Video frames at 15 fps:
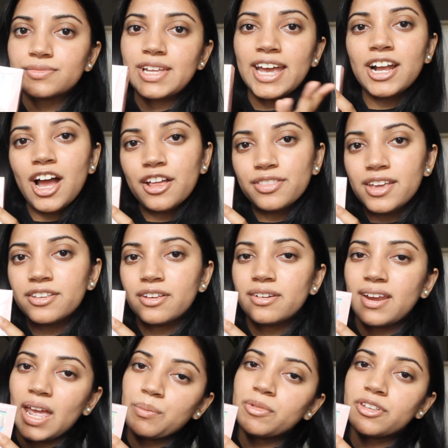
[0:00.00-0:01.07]
I got these on
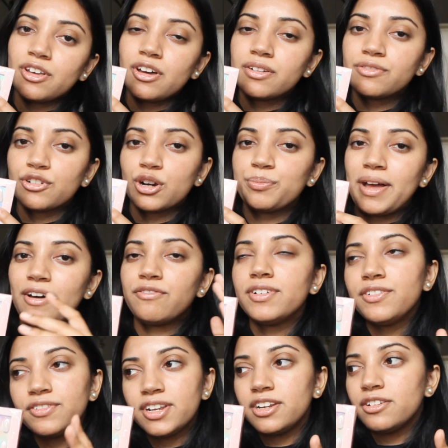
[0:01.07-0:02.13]
Amazon for about
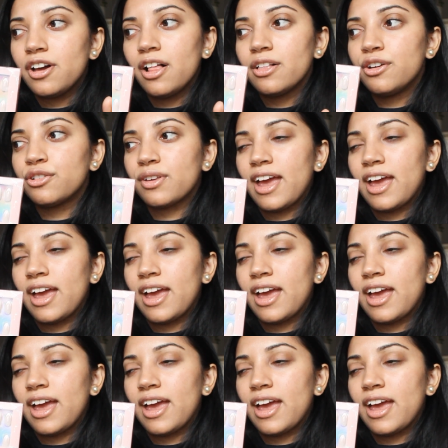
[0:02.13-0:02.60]
$15.